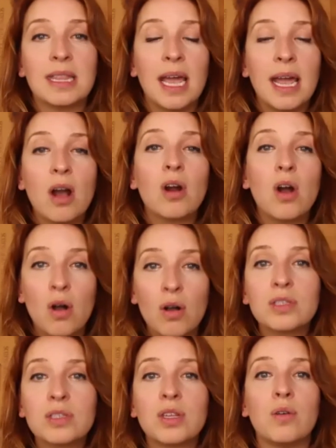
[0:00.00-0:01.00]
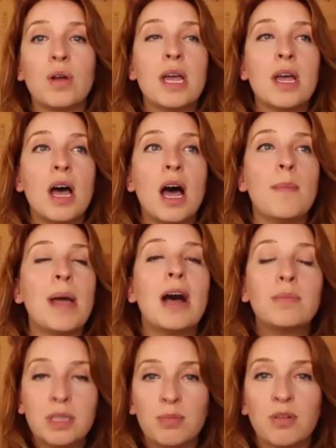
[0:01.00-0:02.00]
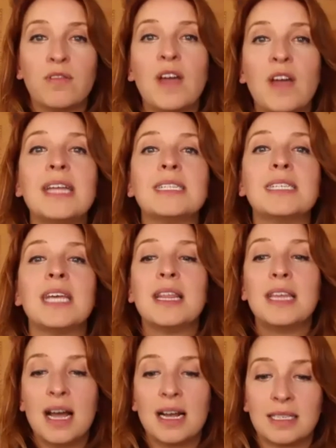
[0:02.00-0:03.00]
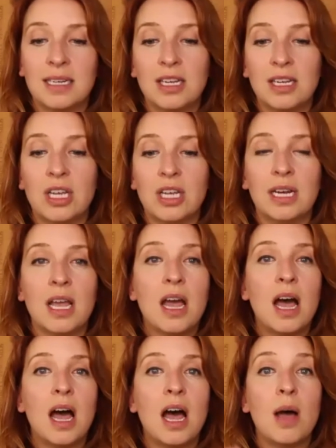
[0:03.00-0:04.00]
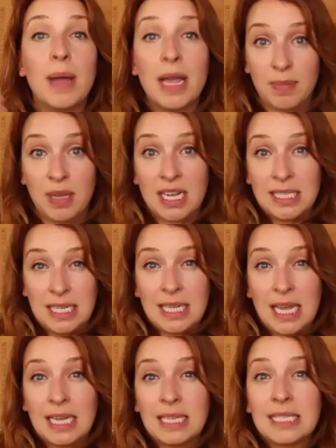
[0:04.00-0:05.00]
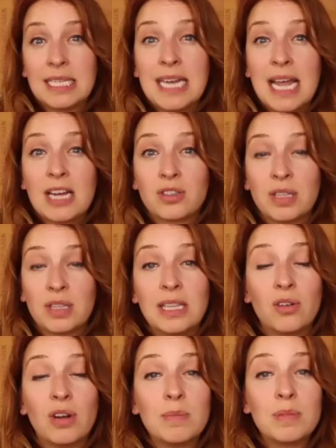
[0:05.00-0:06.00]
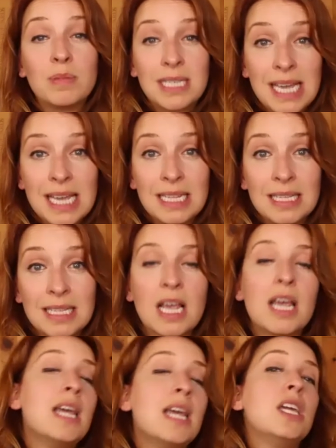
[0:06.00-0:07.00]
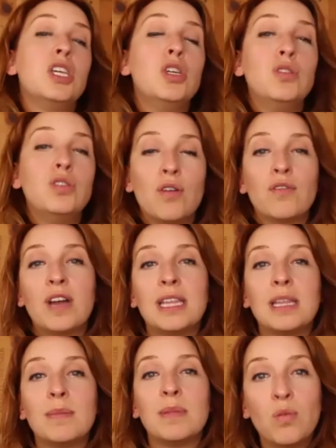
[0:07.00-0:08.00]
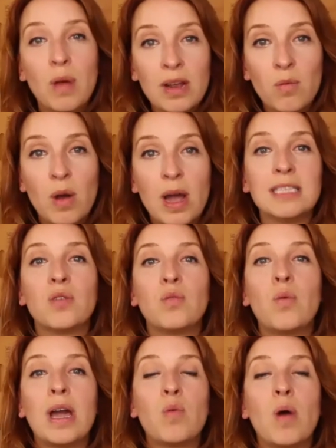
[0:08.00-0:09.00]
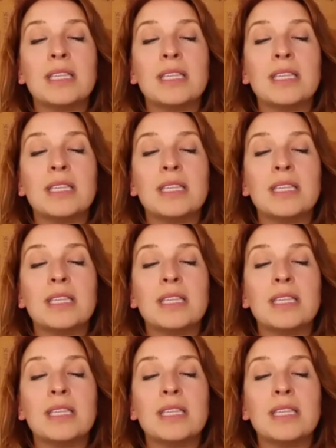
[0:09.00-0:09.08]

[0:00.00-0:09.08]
They are also help to prevent the oxidation, and because these exist naturally in the grape skins, you don't find them in the white wine, so white wines